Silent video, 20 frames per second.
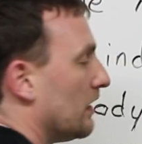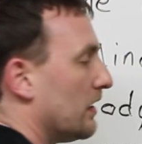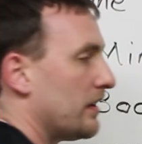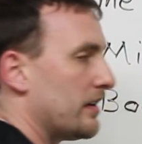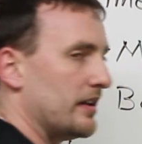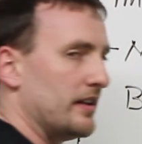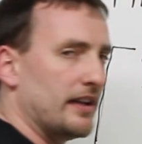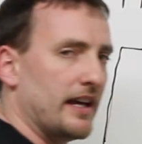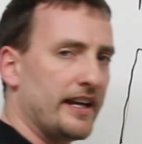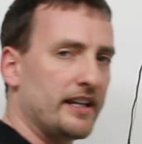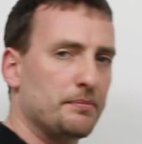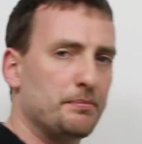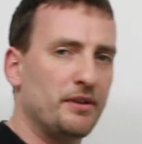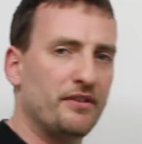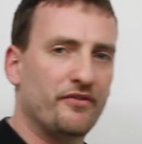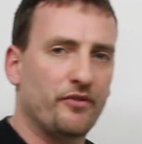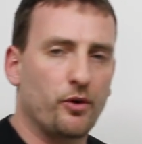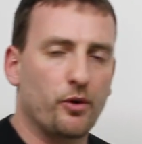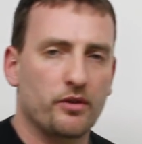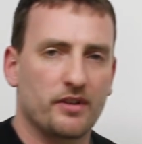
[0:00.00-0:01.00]

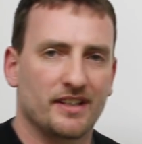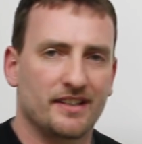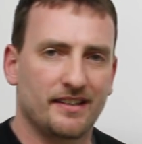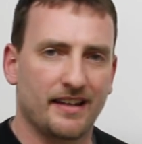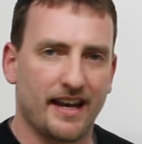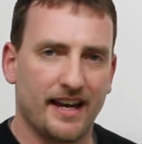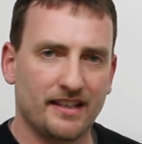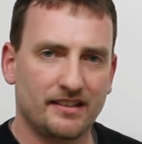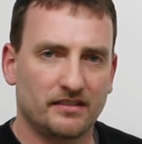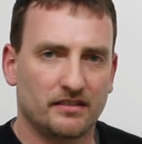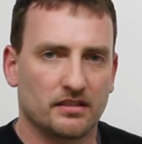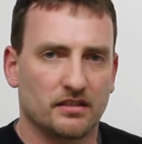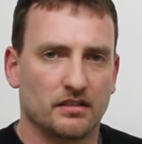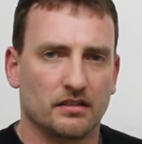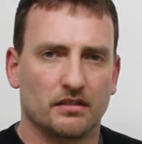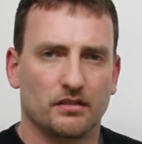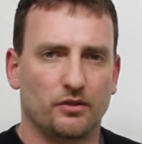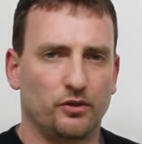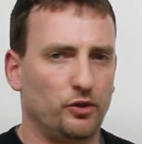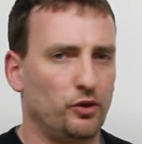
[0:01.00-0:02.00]
the test,
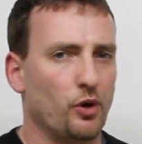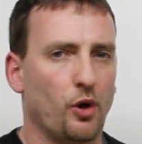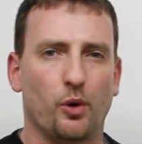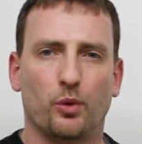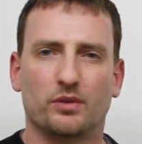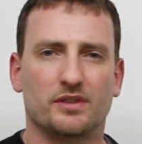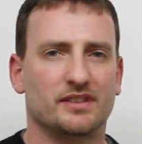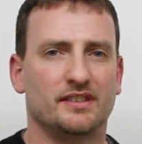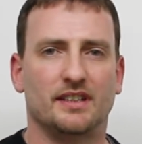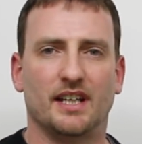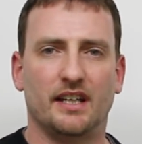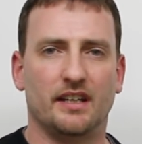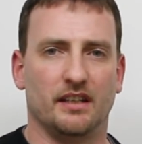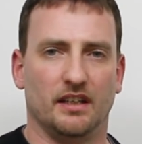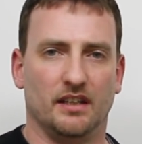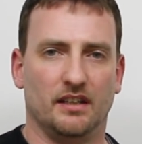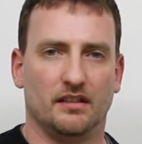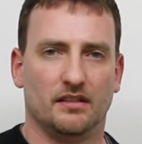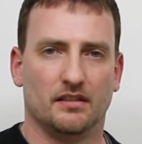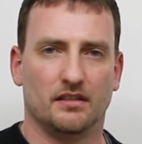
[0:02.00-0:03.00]
don't
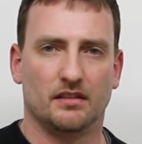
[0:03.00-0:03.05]
study.